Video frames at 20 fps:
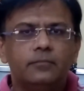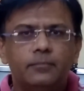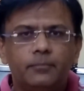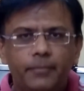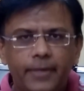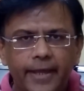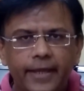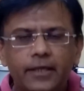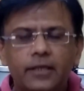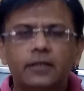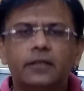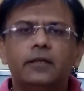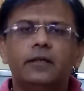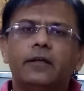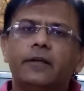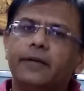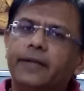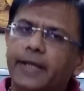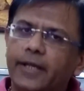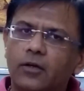Bank
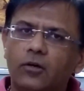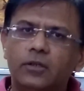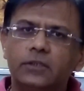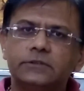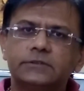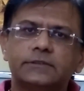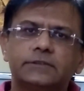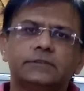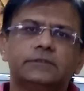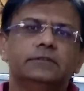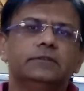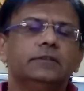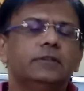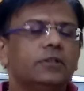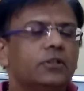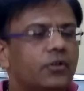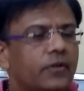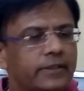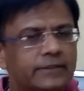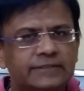records
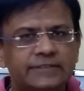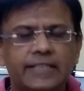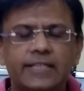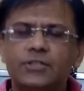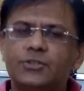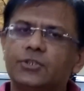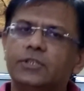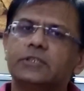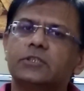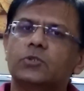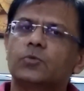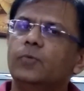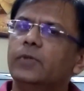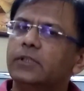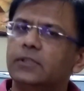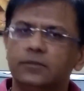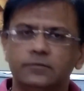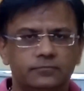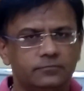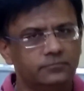transactions
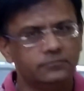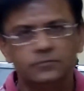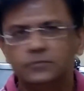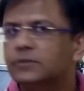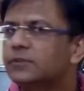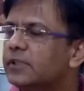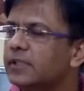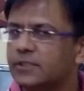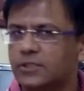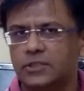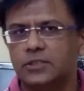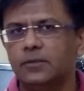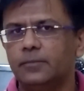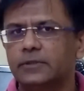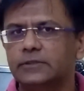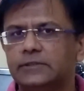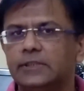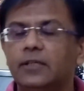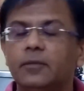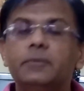with
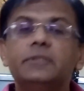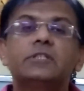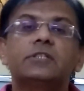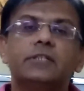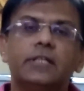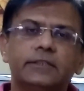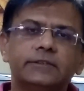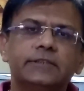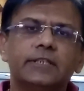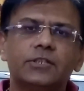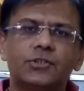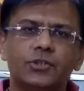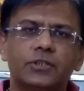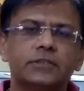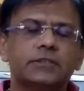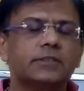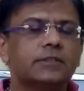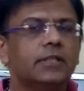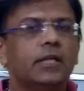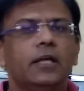customers. It means
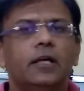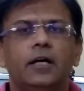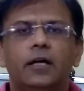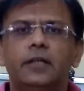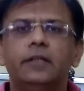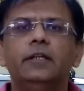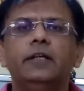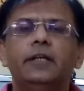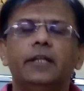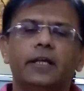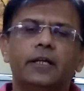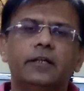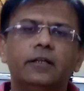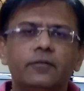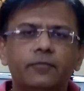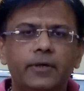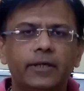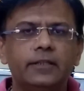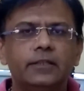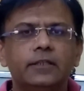transactions
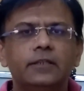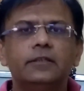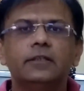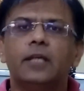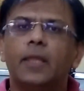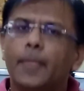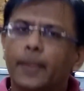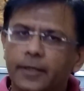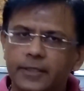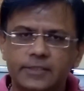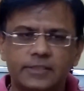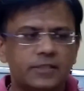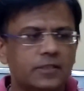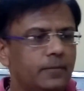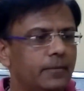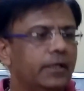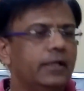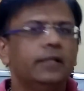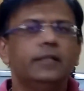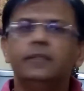undertaken by the
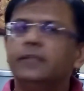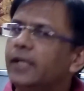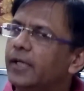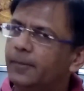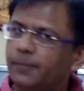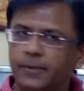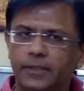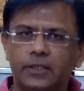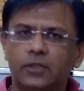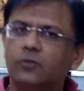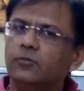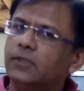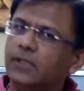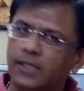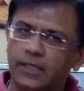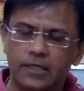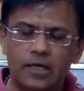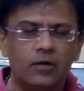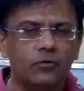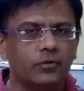customer in that particular
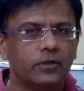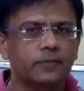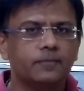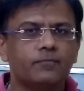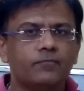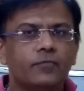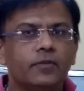account.